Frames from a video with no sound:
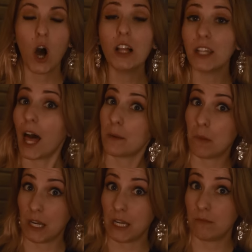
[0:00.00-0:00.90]
a lot of
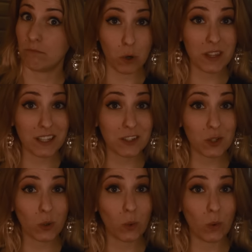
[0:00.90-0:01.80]
money. More than
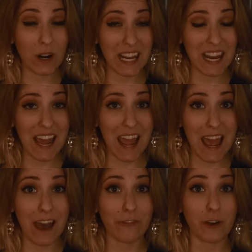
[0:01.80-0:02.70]

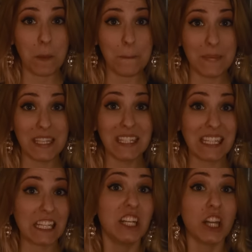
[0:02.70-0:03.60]
$20.5
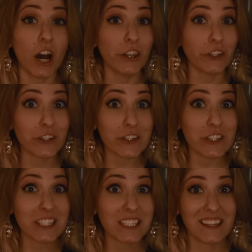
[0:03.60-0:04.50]
million.
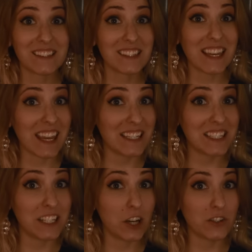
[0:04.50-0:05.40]
That's like
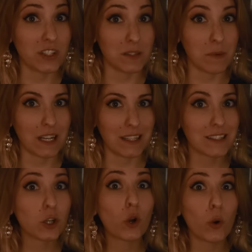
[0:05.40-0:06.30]
1800s money.
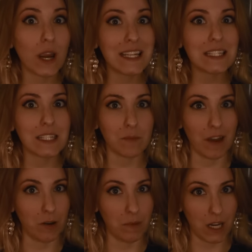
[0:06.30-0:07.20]
That's a crazy
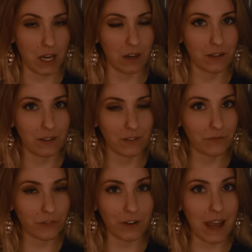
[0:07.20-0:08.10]
amount of money
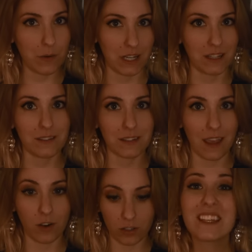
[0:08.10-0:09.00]
for nowadays
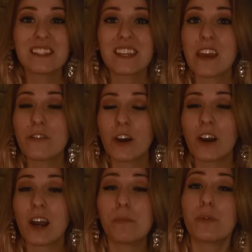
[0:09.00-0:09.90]
scale. This gave
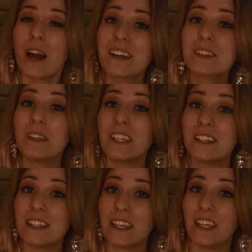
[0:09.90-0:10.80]
her
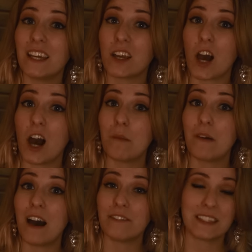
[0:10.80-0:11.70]
approximately a daily
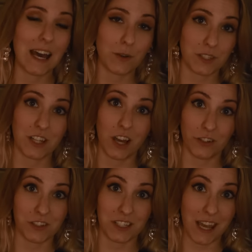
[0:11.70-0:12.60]
income of
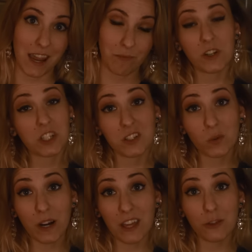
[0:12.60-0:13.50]
$1,000 a day, which in
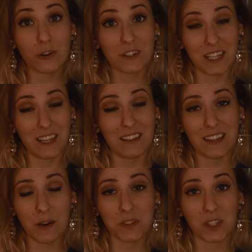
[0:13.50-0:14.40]

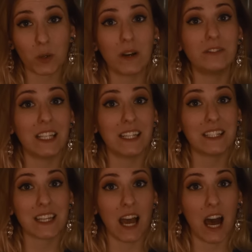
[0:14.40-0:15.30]
2013, that was equivalent